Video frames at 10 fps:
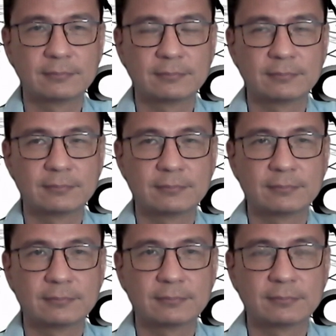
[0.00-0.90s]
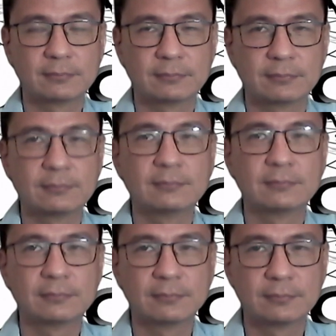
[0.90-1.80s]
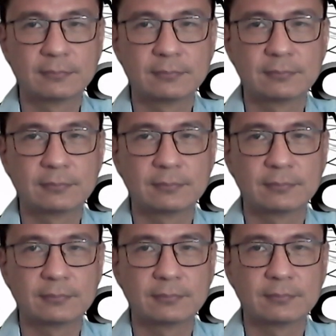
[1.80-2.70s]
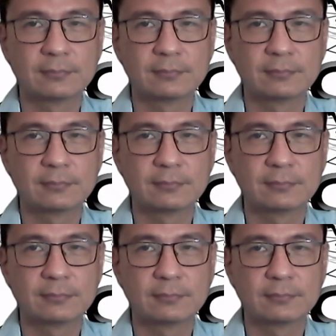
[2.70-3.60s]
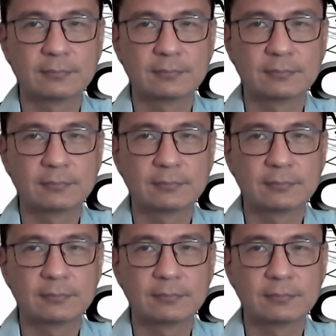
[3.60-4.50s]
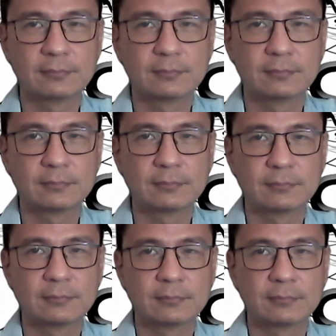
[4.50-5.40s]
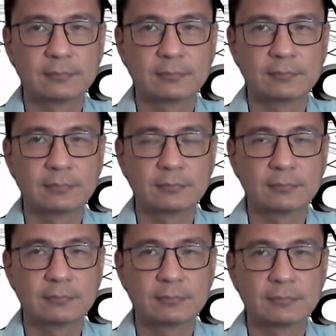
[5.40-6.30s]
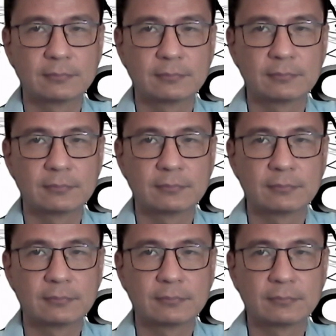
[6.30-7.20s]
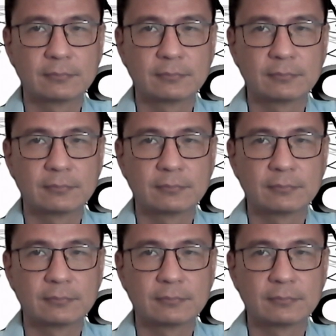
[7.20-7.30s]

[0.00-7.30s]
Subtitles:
The person shown says nothing.